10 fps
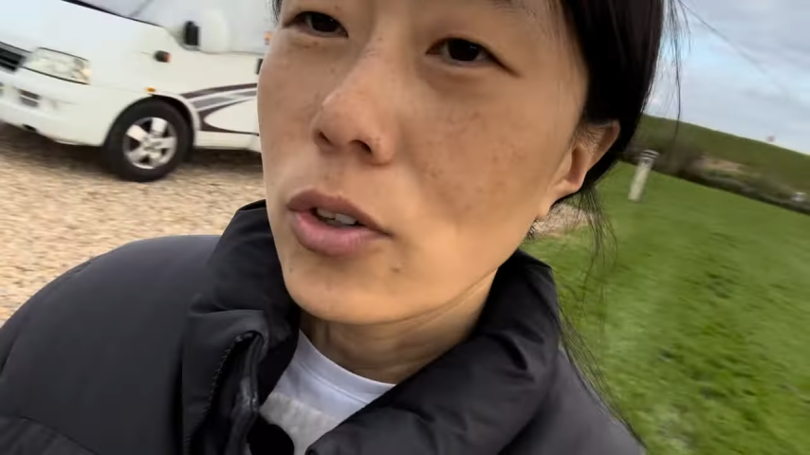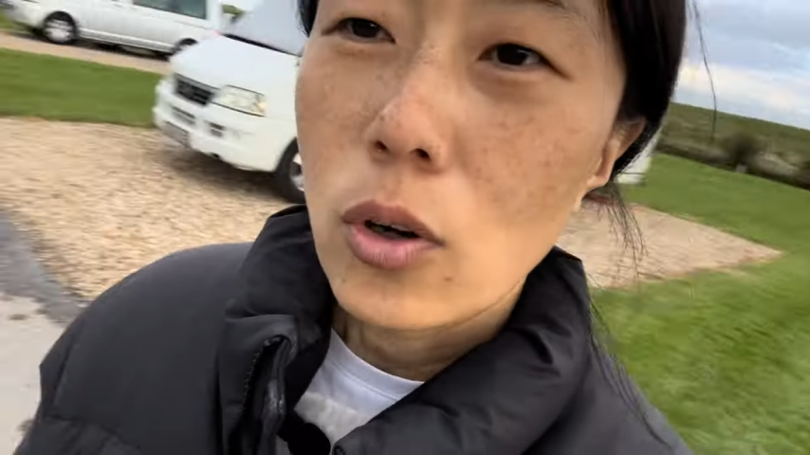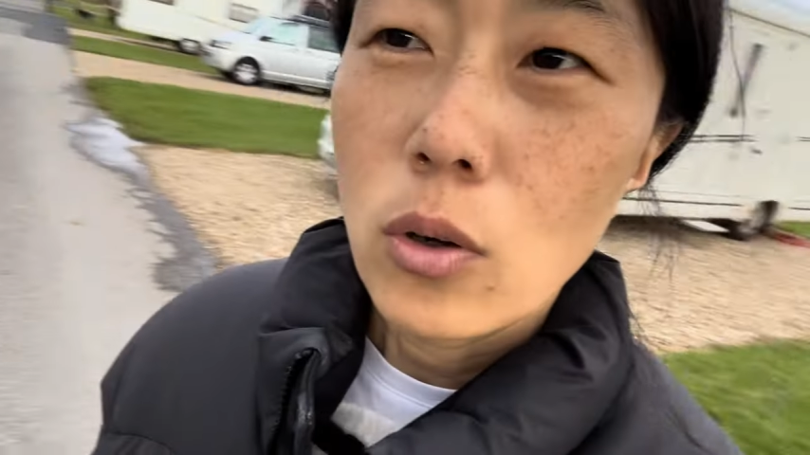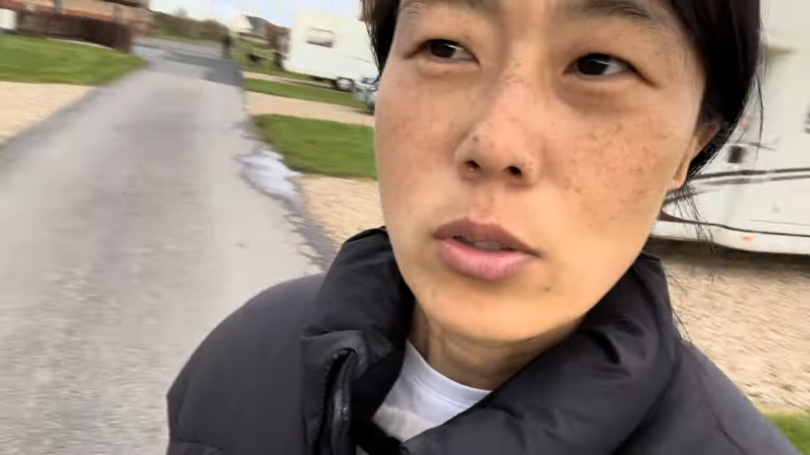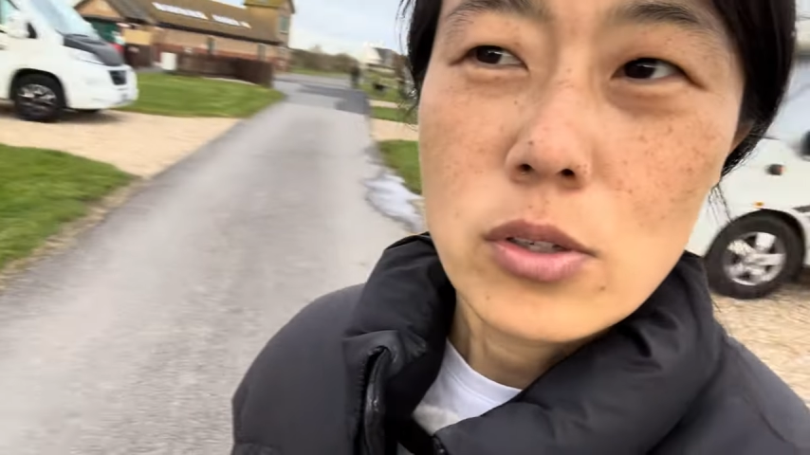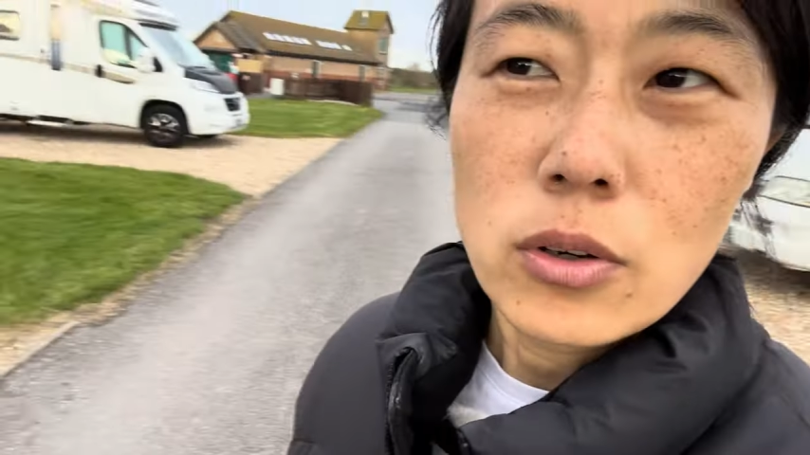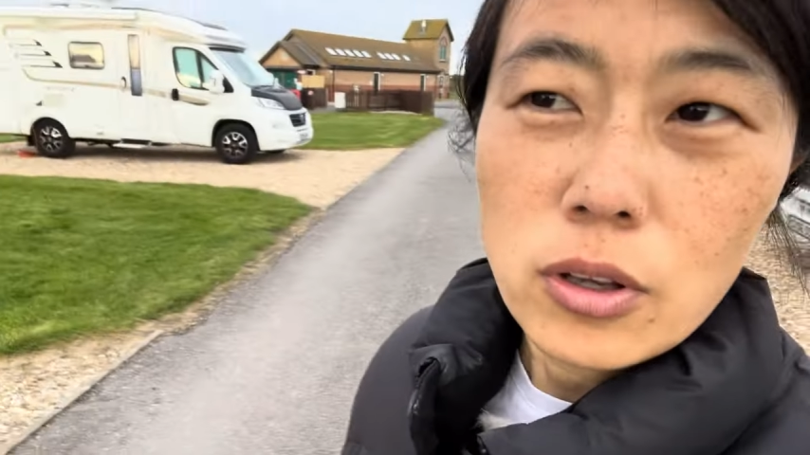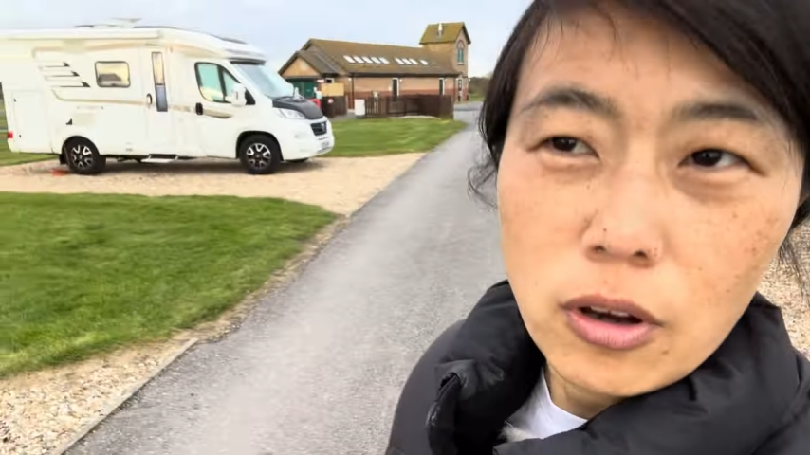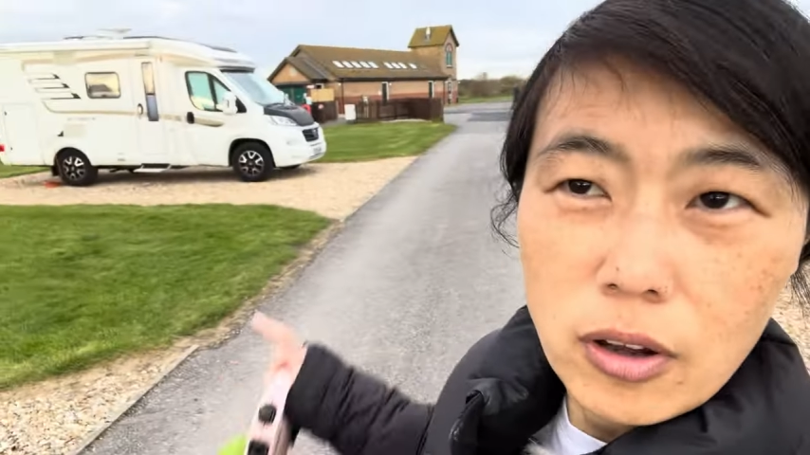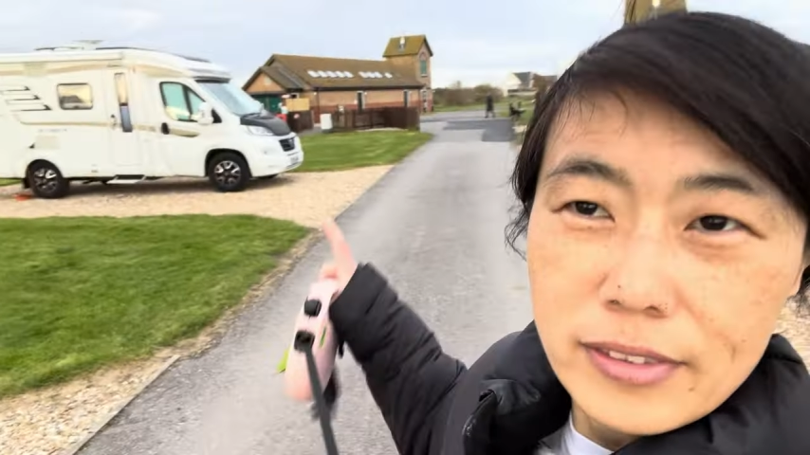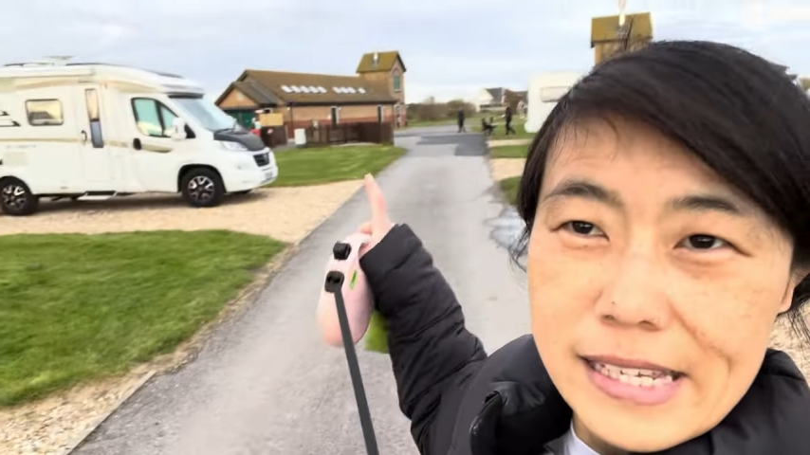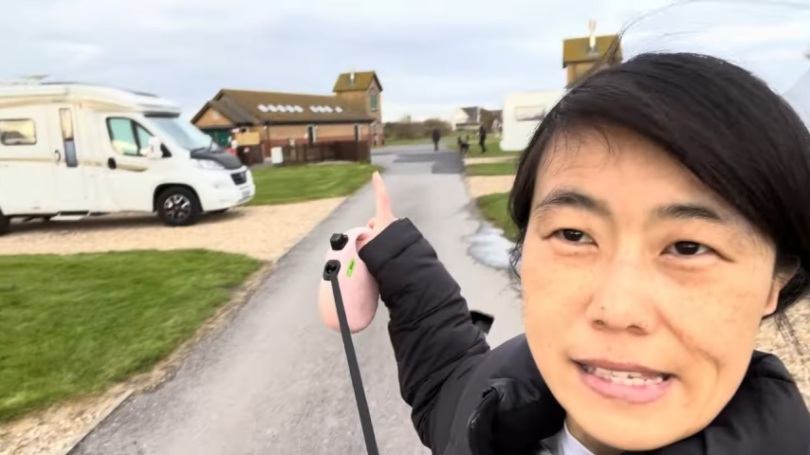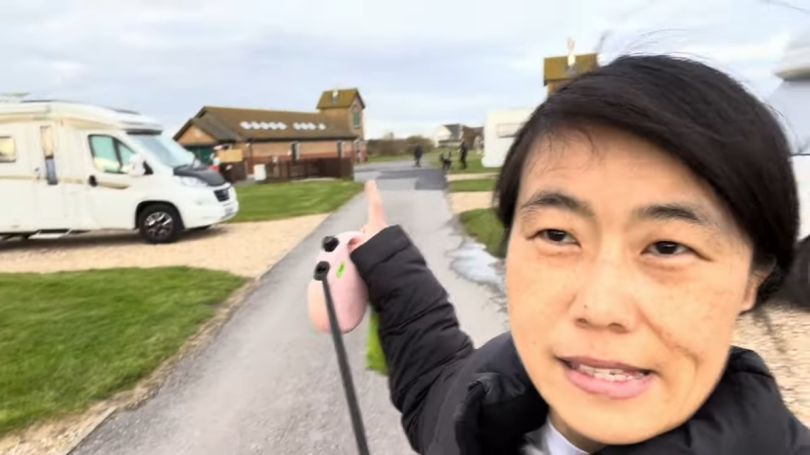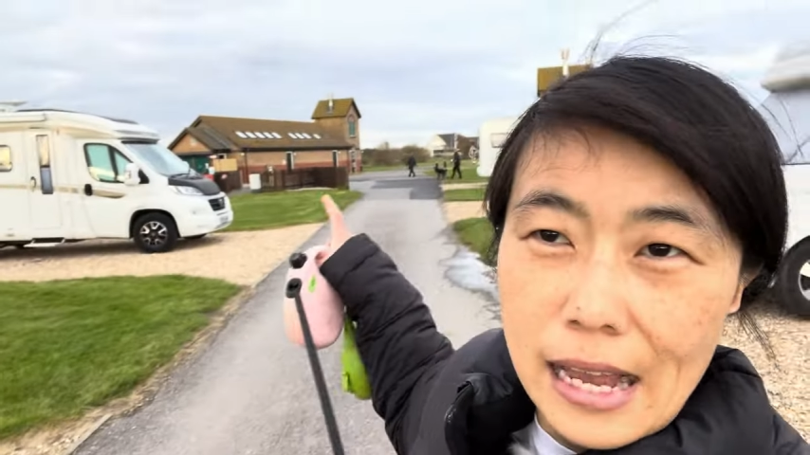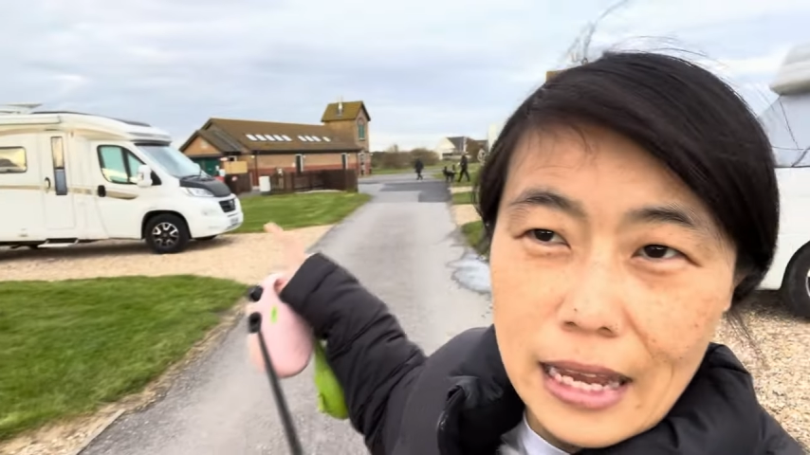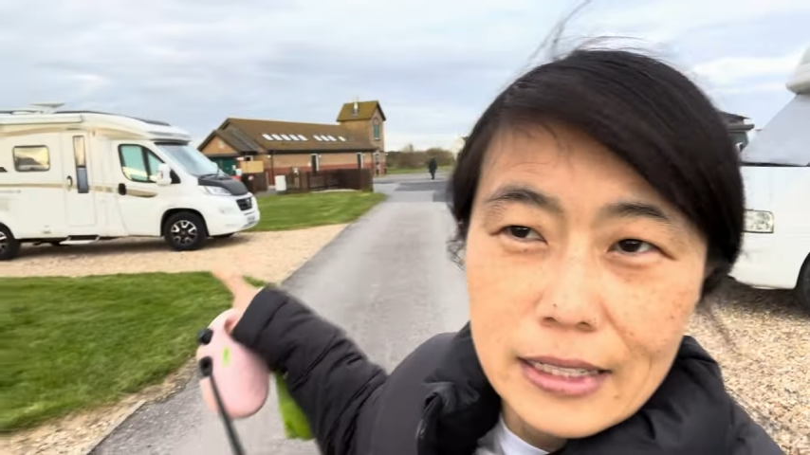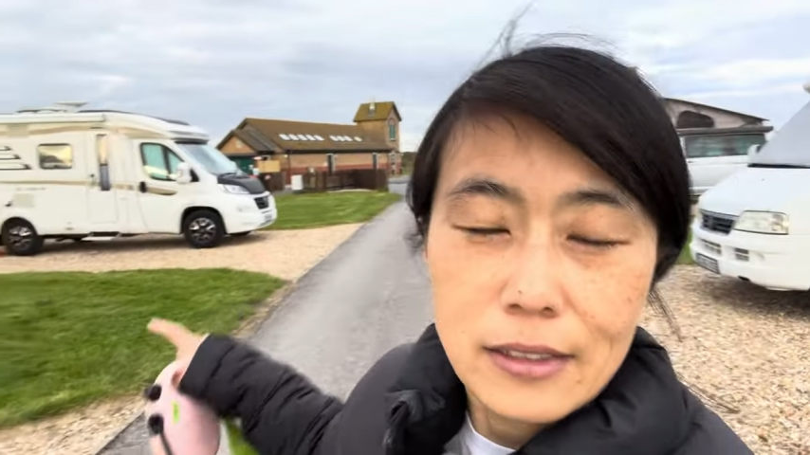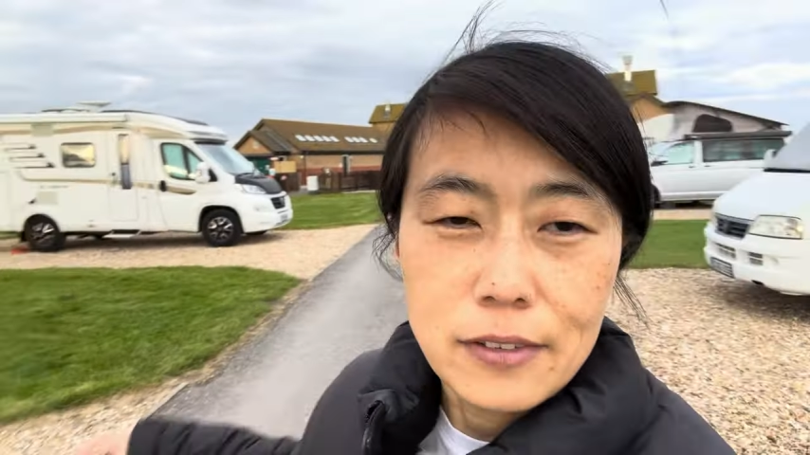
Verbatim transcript: you also got this side,